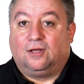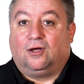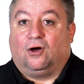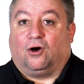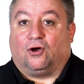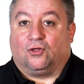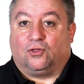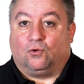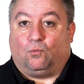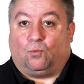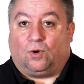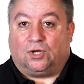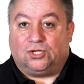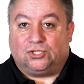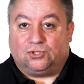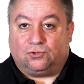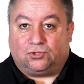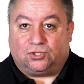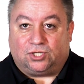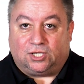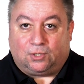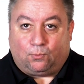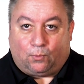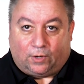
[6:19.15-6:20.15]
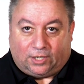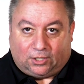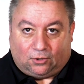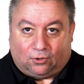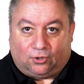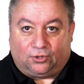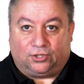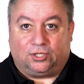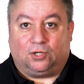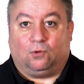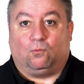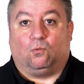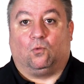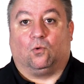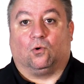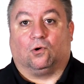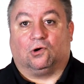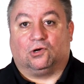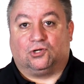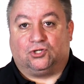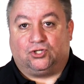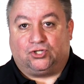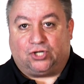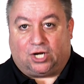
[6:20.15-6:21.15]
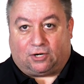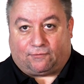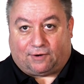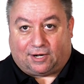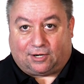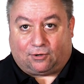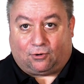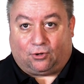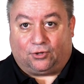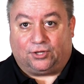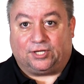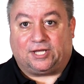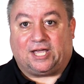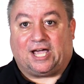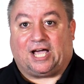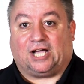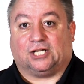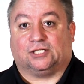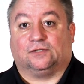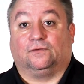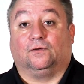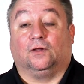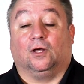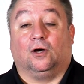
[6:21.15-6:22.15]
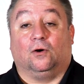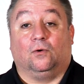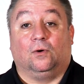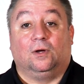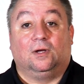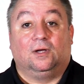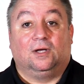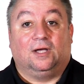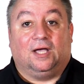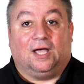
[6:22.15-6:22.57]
are the ones you see winning all the awards, generating all the cash flow,